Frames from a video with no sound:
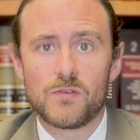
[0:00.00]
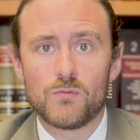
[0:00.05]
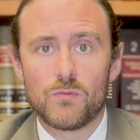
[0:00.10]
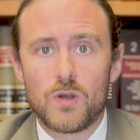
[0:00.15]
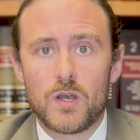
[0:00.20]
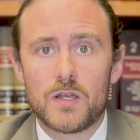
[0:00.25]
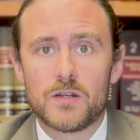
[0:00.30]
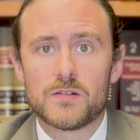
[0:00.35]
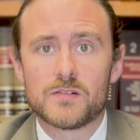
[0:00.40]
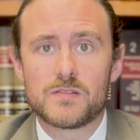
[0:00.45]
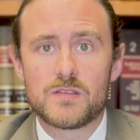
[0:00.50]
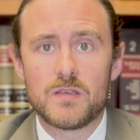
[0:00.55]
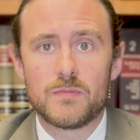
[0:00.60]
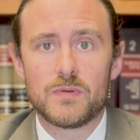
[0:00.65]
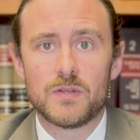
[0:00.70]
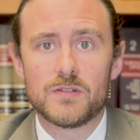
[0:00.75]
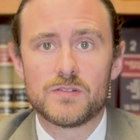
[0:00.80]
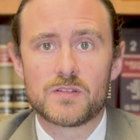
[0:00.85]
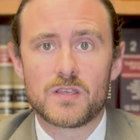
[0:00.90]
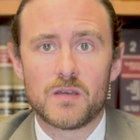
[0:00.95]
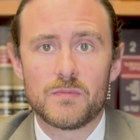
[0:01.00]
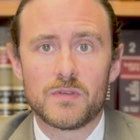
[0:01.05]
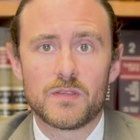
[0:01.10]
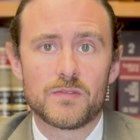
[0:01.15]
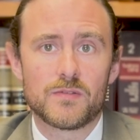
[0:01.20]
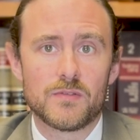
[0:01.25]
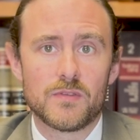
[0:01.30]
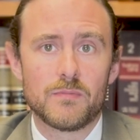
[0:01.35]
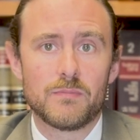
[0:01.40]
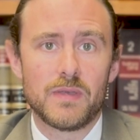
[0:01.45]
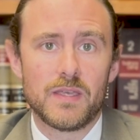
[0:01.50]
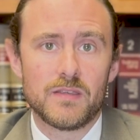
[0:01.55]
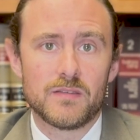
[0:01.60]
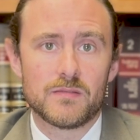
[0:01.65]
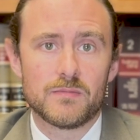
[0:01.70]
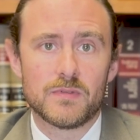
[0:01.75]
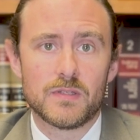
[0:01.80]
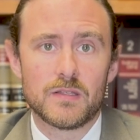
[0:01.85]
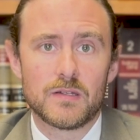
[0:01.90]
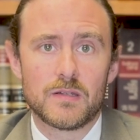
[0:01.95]
water seepage coming through the
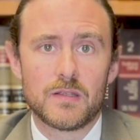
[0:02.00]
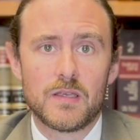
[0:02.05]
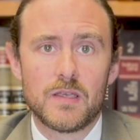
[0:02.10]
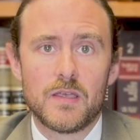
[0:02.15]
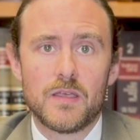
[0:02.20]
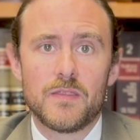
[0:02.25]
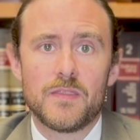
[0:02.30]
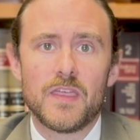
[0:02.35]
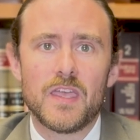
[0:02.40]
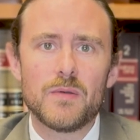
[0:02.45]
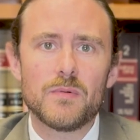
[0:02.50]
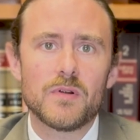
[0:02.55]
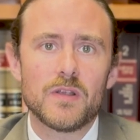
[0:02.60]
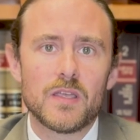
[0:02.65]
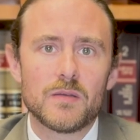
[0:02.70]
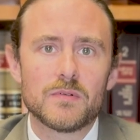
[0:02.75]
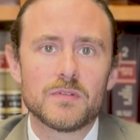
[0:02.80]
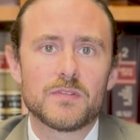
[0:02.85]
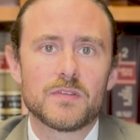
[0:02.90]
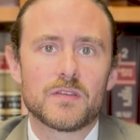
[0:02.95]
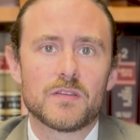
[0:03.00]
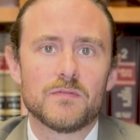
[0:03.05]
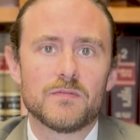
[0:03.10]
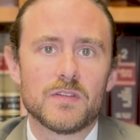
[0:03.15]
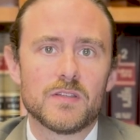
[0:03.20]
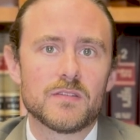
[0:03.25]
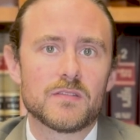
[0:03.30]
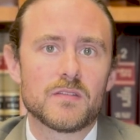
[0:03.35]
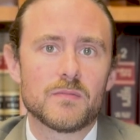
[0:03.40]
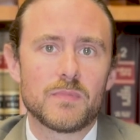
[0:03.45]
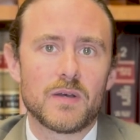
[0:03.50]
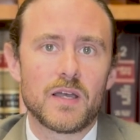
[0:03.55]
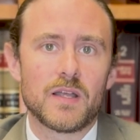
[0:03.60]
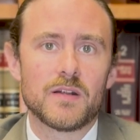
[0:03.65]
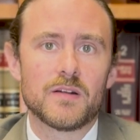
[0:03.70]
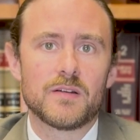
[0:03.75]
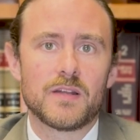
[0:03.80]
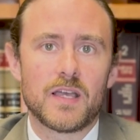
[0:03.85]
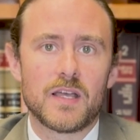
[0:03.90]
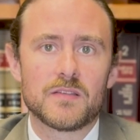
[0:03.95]
basement, they were able to convince the
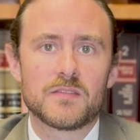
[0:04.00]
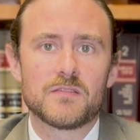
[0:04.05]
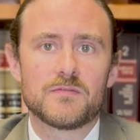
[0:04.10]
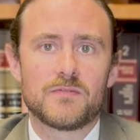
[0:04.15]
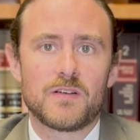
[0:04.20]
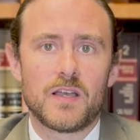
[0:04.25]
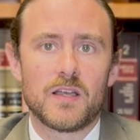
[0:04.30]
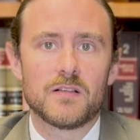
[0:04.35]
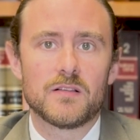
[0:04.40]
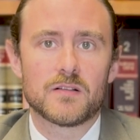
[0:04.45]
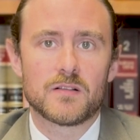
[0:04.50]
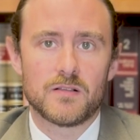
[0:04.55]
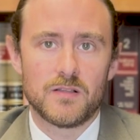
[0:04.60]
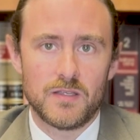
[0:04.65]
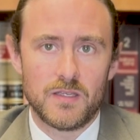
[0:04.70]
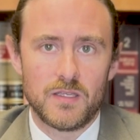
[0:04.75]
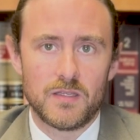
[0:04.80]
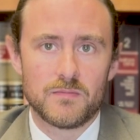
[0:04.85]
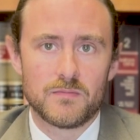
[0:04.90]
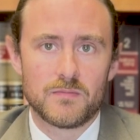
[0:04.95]
buyer not to file a claim.